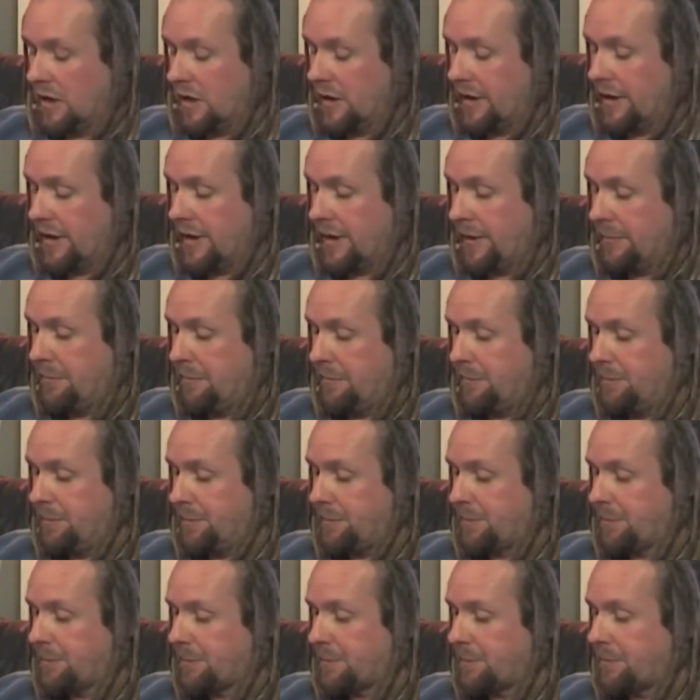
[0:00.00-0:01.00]
And uh,
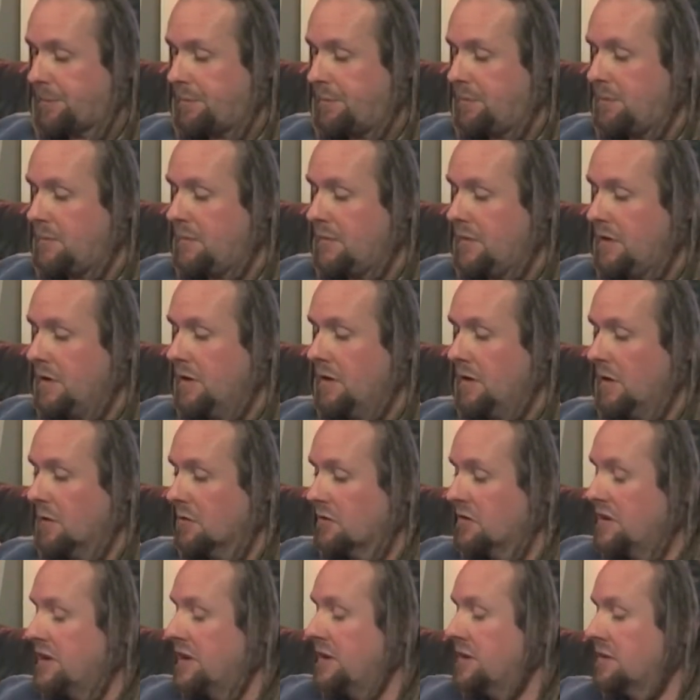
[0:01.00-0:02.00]

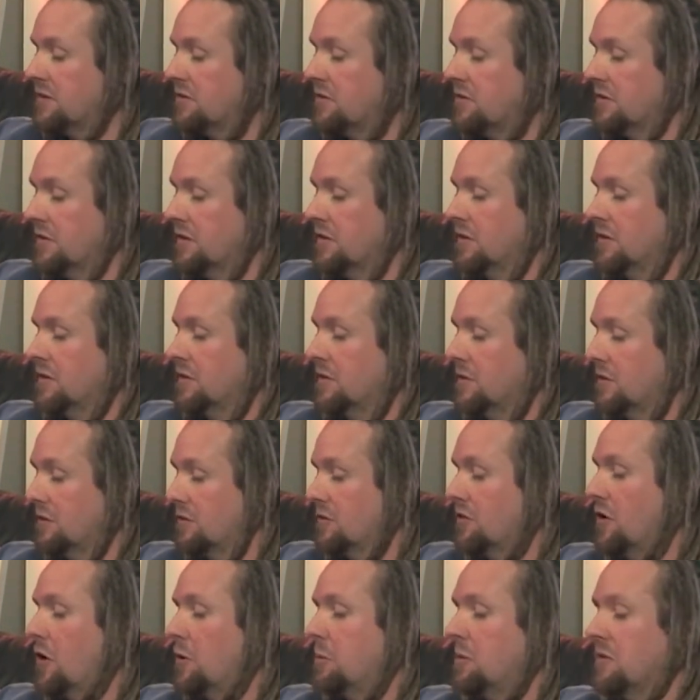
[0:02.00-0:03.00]
I was near the,
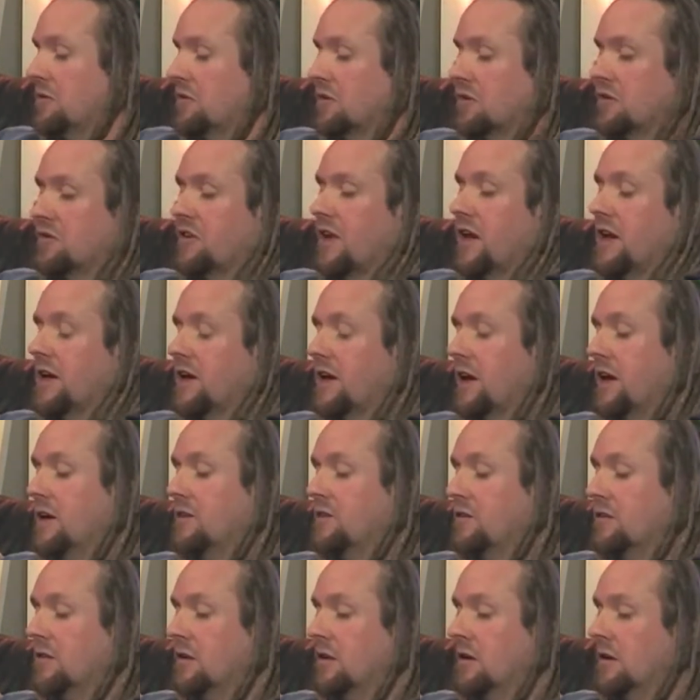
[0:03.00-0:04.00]
the top of a
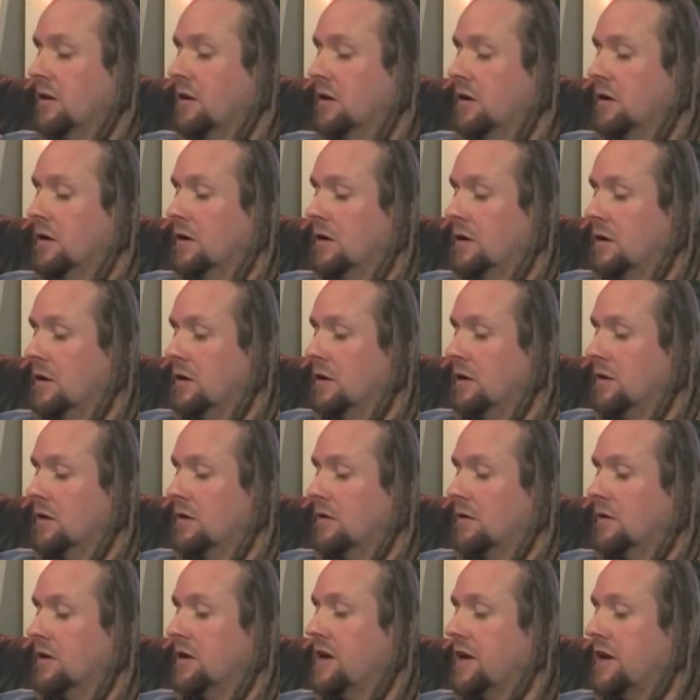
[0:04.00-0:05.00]
staircase.
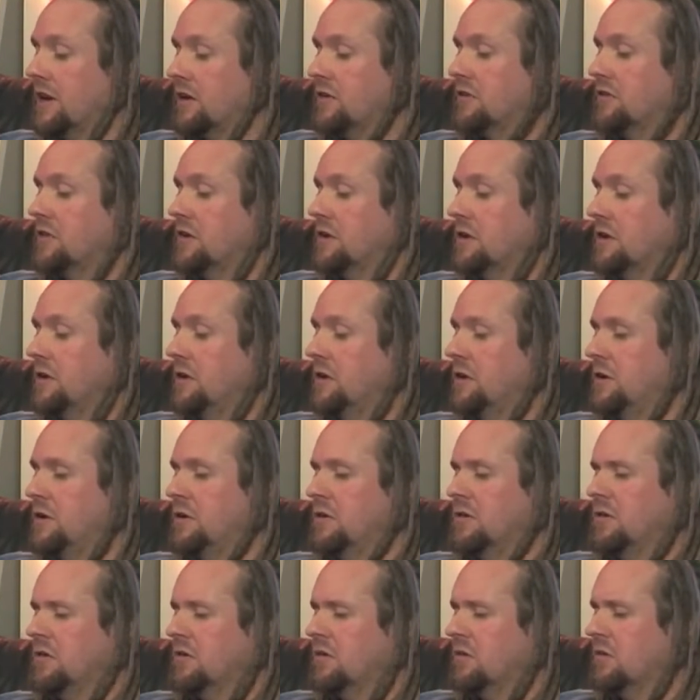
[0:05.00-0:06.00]
The next thing I
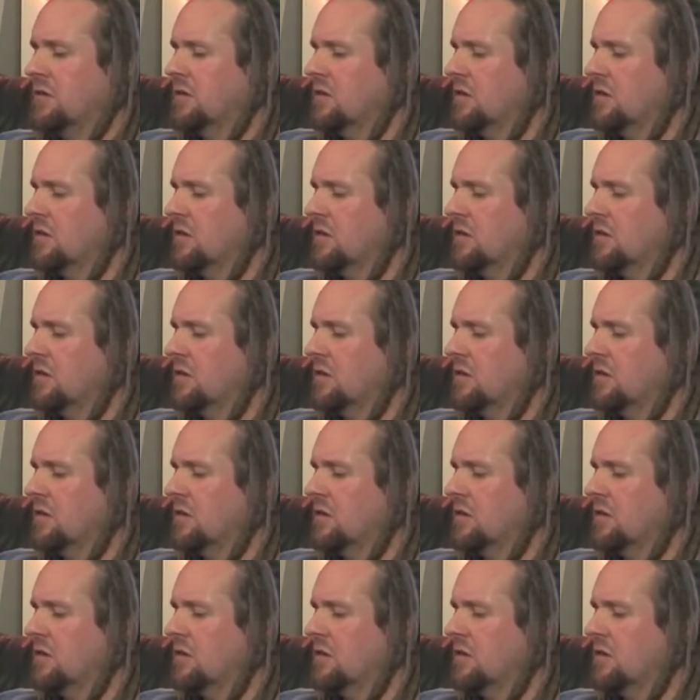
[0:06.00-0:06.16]
knew,